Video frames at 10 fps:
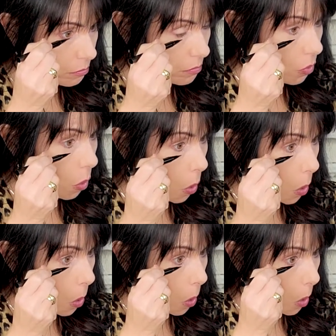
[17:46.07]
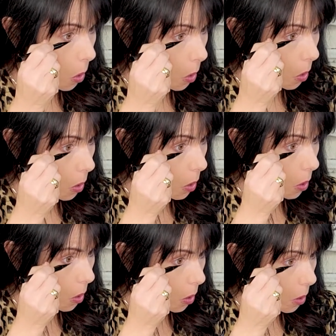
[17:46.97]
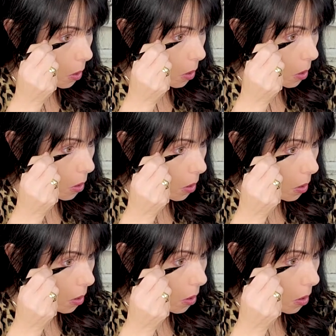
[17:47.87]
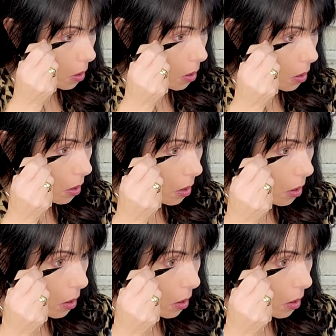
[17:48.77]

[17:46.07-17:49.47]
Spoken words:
Nobody speaks.